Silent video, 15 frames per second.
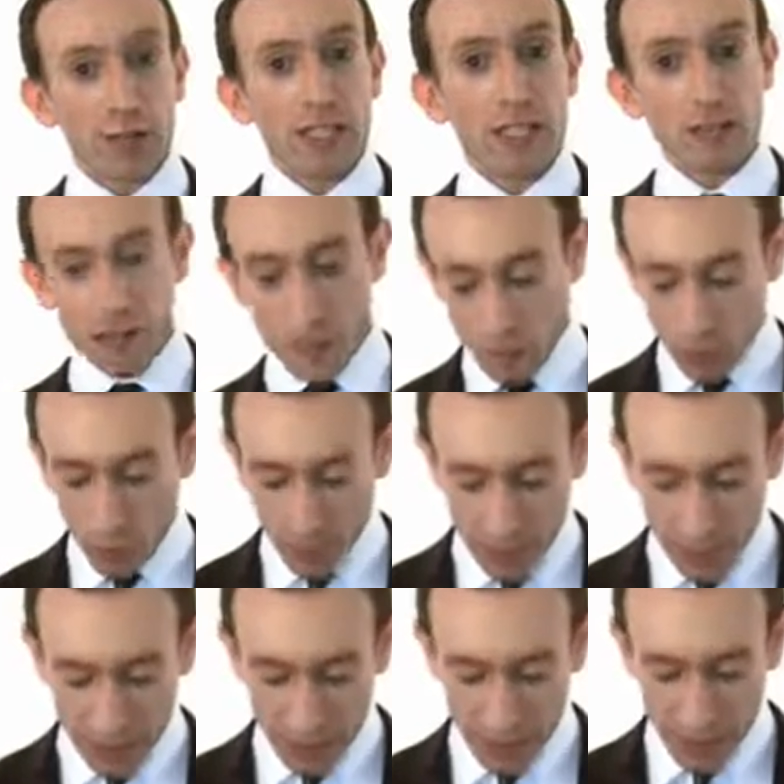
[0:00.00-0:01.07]
of serious board
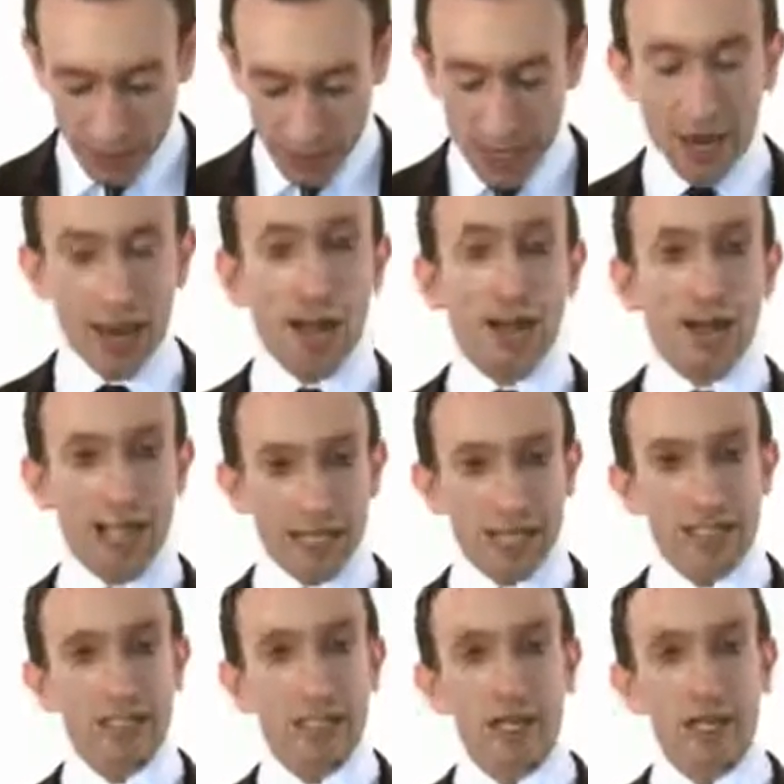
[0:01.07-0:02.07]
meeting, and say, ladies and